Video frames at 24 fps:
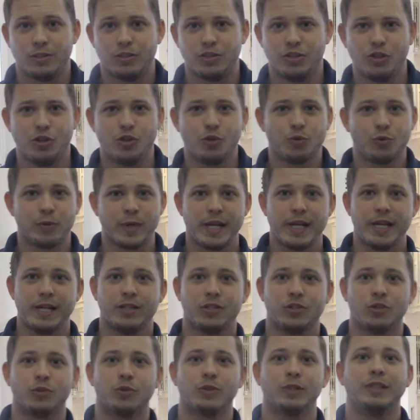Do you
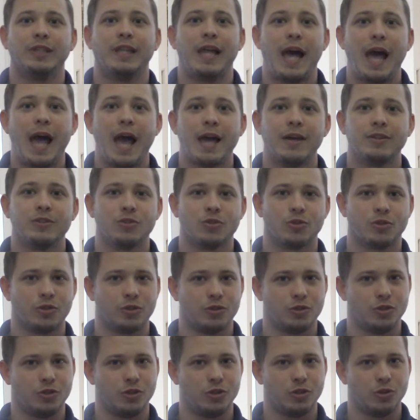read to relax or
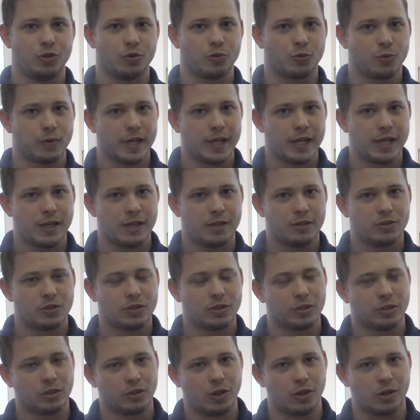do you read
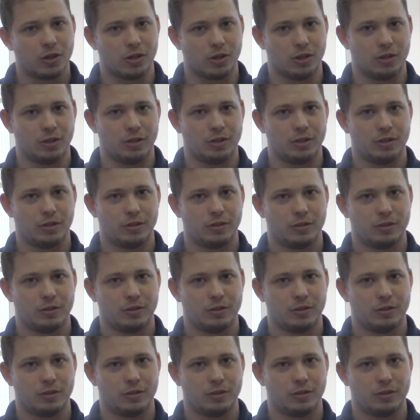to learn?